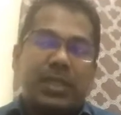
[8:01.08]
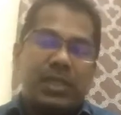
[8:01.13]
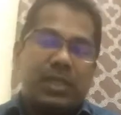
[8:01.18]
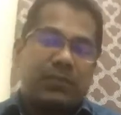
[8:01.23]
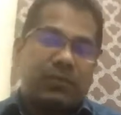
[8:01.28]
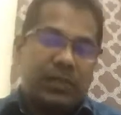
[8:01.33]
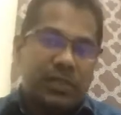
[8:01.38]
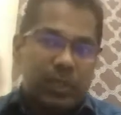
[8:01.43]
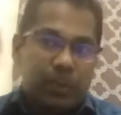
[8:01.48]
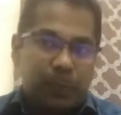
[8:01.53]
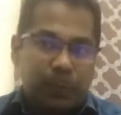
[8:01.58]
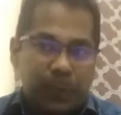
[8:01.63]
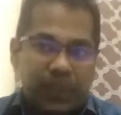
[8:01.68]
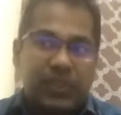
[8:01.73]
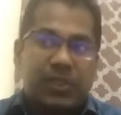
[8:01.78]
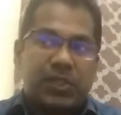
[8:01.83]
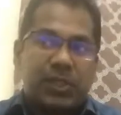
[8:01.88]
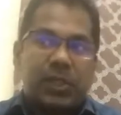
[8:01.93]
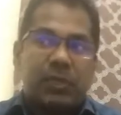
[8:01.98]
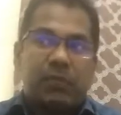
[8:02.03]
which
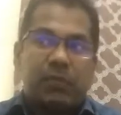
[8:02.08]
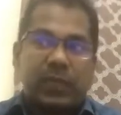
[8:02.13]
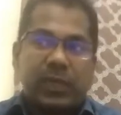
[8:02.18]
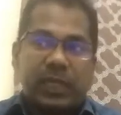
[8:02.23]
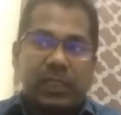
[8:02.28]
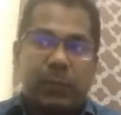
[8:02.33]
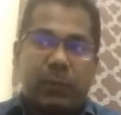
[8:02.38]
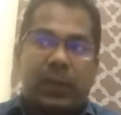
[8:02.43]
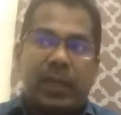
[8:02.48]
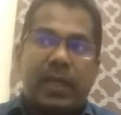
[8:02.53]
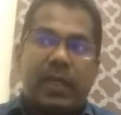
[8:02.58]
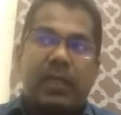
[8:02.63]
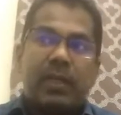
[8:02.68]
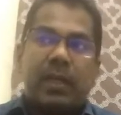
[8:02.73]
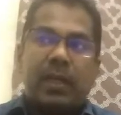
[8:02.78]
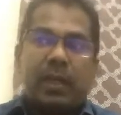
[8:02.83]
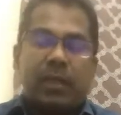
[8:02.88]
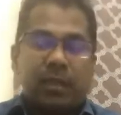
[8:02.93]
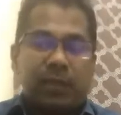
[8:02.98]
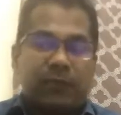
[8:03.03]
pitch we explained,
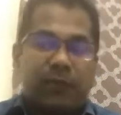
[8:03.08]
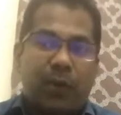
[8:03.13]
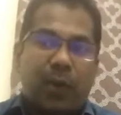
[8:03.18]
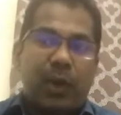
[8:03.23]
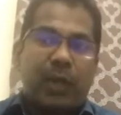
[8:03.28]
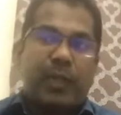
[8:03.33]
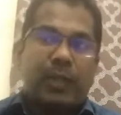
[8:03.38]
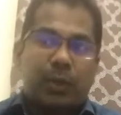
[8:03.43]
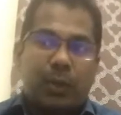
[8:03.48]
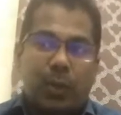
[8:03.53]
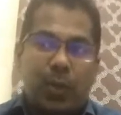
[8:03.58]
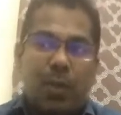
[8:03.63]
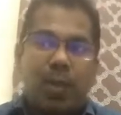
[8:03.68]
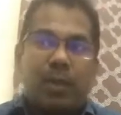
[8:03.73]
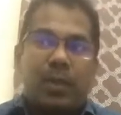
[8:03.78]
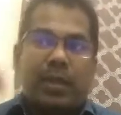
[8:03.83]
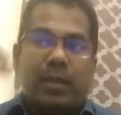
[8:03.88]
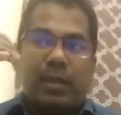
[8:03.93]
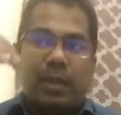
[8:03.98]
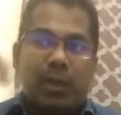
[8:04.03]
the falling tone
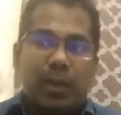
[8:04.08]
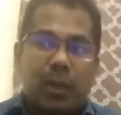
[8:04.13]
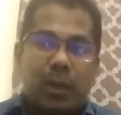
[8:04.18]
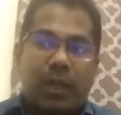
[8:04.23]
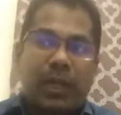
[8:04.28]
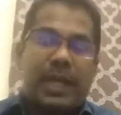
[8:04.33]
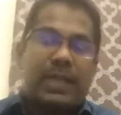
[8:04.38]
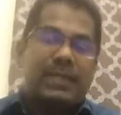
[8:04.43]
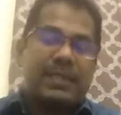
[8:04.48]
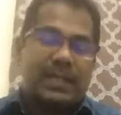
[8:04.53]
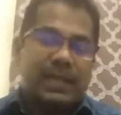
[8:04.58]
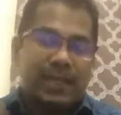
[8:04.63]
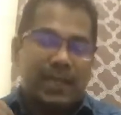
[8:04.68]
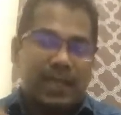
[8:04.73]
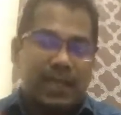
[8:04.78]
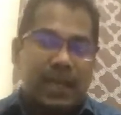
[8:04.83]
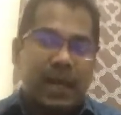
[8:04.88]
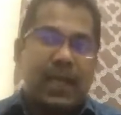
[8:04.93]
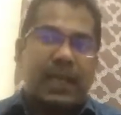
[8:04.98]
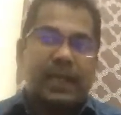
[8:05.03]
and low rising and
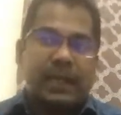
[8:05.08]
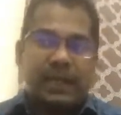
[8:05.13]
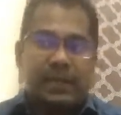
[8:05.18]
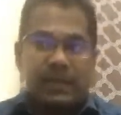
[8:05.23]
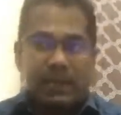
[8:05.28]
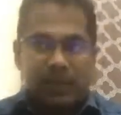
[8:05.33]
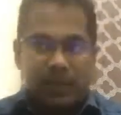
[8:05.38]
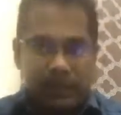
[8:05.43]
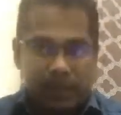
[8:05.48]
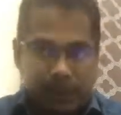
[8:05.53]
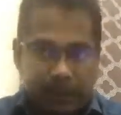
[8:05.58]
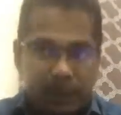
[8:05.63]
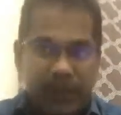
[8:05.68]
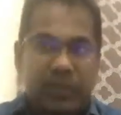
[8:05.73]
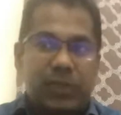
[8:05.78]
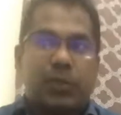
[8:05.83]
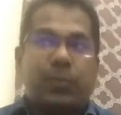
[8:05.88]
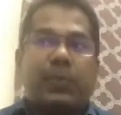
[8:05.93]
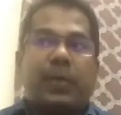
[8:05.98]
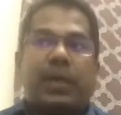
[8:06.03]
high rising, the
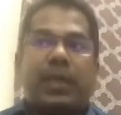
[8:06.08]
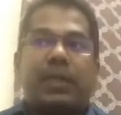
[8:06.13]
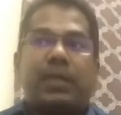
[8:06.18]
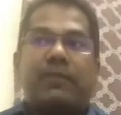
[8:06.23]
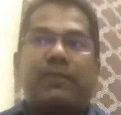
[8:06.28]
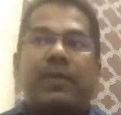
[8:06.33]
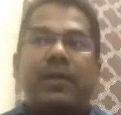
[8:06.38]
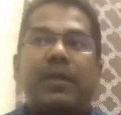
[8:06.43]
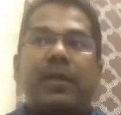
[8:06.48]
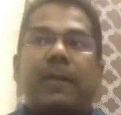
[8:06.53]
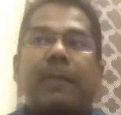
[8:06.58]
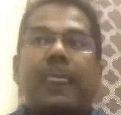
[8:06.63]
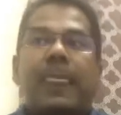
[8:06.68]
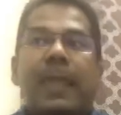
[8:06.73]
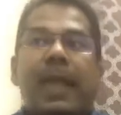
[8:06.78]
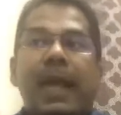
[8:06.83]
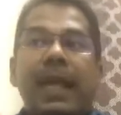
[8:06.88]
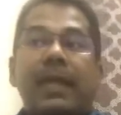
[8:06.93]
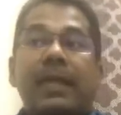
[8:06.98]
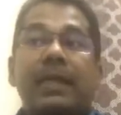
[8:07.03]
pitch part of it,
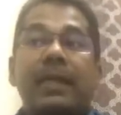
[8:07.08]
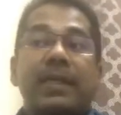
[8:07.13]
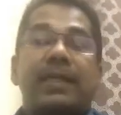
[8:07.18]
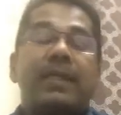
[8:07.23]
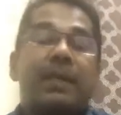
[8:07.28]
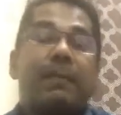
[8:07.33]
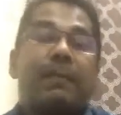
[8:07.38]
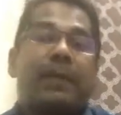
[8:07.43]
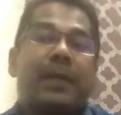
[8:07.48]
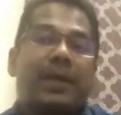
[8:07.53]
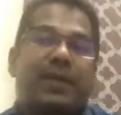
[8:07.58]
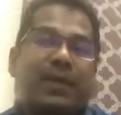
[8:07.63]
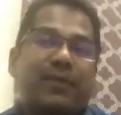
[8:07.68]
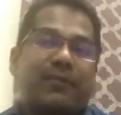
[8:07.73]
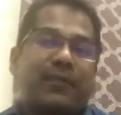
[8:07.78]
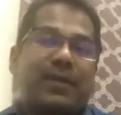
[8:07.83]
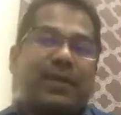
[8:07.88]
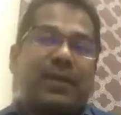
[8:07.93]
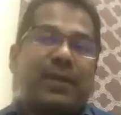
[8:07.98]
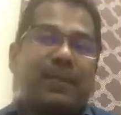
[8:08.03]
and rhythm part of
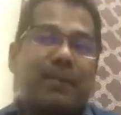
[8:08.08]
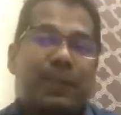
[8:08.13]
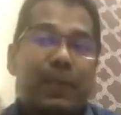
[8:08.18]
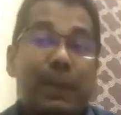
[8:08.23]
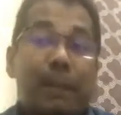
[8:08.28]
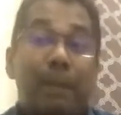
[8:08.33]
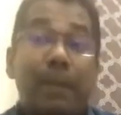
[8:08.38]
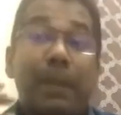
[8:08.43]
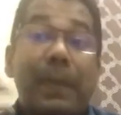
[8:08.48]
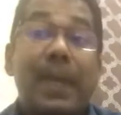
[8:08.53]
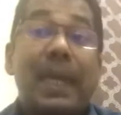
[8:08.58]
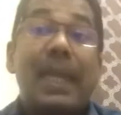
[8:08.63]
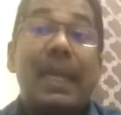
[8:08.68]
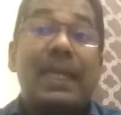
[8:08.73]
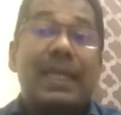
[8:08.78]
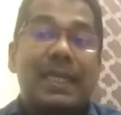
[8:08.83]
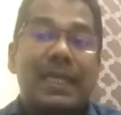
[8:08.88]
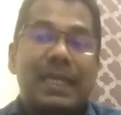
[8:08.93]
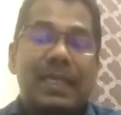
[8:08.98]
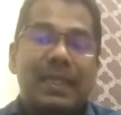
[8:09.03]
it, the
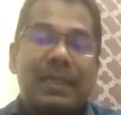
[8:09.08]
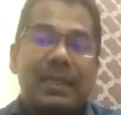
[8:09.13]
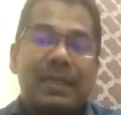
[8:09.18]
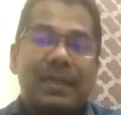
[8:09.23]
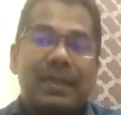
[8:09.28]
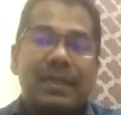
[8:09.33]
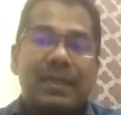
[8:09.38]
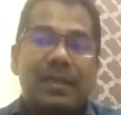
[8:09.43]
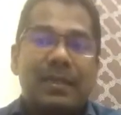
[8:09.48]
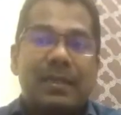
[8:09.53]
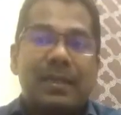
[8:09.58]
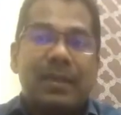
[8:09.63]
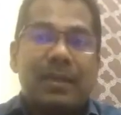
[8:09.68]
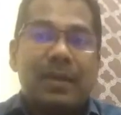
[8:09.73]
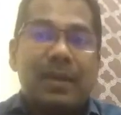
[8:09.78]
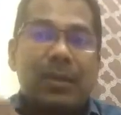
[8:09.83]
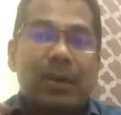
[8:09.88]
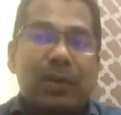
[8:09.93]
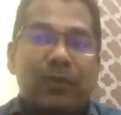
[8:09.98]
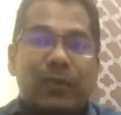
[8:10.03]
melody
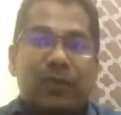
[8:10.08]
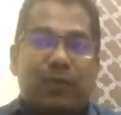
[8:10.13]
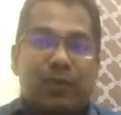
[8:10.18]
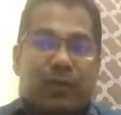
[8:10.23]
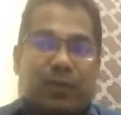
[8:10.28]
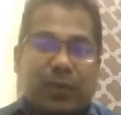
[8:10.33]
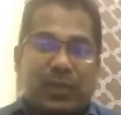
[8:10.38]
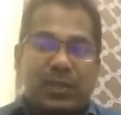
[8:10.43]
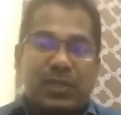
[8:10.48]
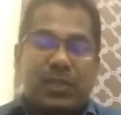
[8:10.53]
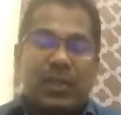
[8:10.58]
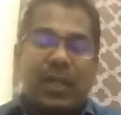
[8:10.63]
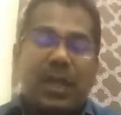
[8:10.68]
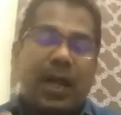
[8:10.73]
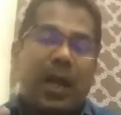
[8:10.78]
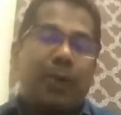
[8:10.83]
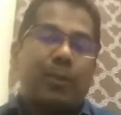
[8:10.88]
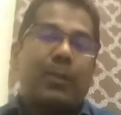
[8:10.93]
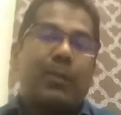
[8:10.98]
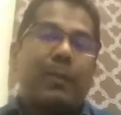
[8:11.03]
of the voice,
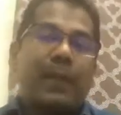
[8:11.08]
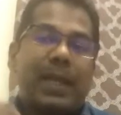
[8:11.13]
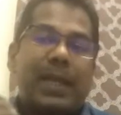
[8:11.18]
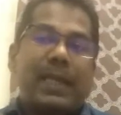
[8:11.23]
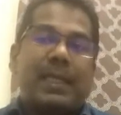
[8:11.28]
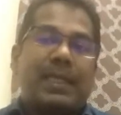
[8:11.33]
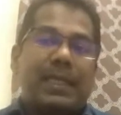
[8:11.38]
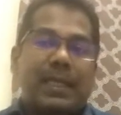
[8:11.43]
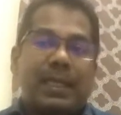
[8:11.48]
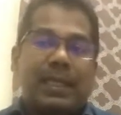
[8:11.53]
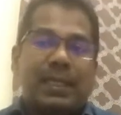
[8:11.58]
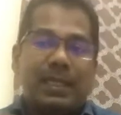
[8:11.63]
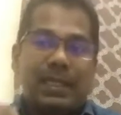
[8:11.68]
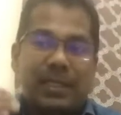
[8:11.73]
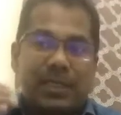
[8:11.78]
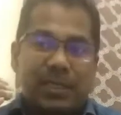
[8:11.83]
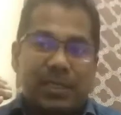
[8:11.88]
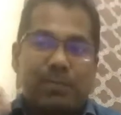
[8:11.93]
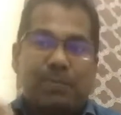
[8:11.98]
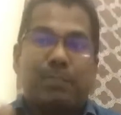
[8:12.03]
how the melody
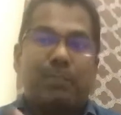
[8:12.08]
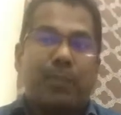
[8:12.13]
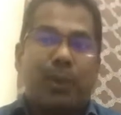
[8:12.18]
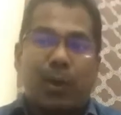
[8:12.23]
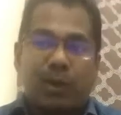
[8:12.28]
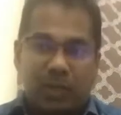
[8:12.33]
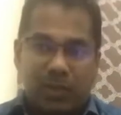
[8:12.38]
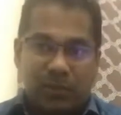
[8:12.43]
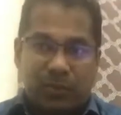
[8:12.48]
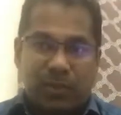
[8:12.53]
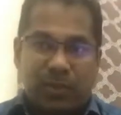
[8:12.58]
is brought out